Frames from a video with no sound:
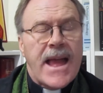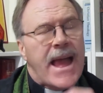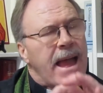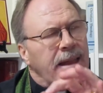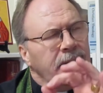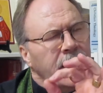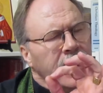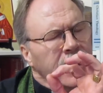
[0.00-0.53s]

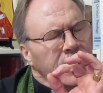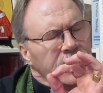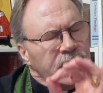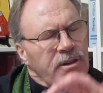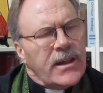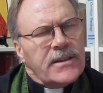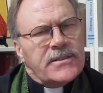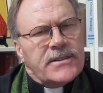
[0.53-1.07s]
And
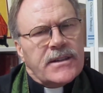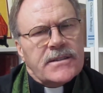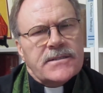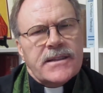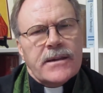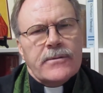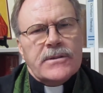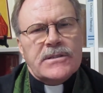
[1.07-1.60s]
just as
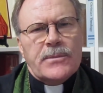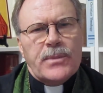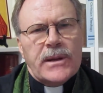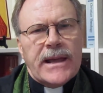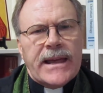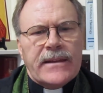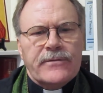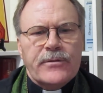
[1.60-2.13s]
there was a
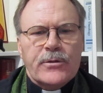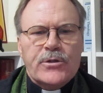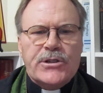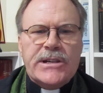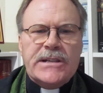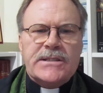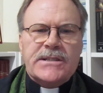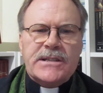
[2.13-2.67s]
plan for
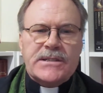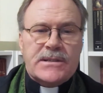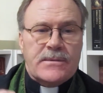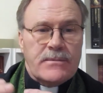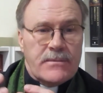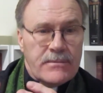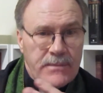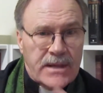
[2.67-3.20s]
Jesus'
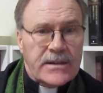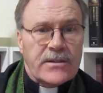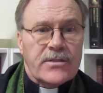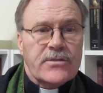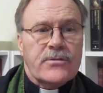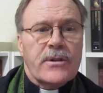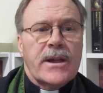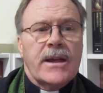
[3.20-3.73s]

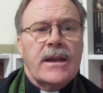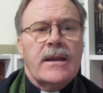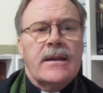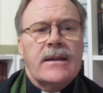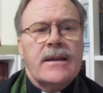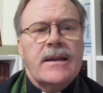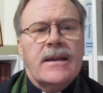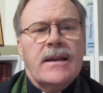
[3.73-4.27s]
ministry,
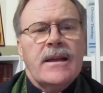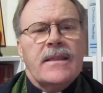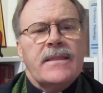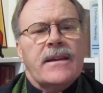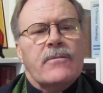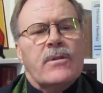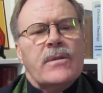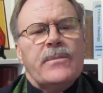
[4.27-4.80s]

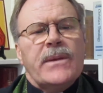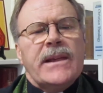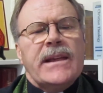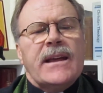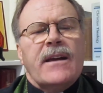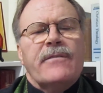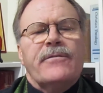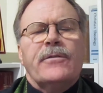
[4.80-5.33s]
there would
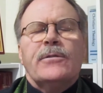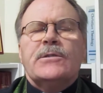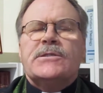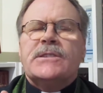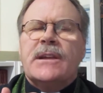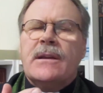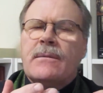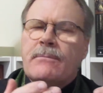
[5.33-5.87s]
be a
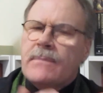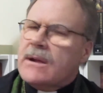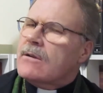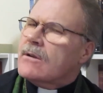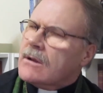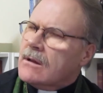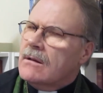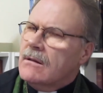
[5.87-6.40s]
first
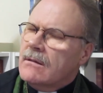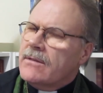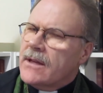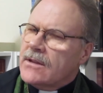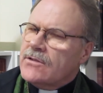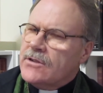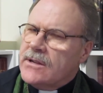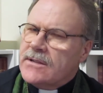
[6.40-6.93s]
miracle
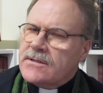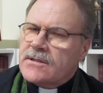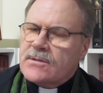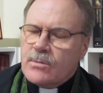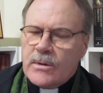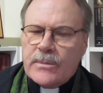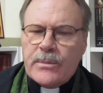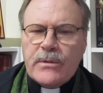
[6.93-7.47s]
that
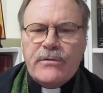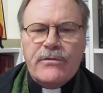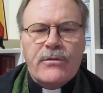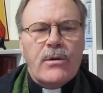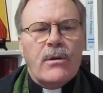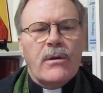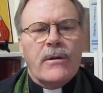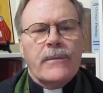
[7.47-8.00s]
Jesus would
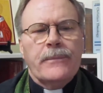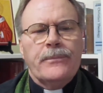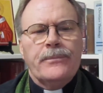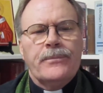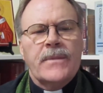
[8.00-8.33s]
perform.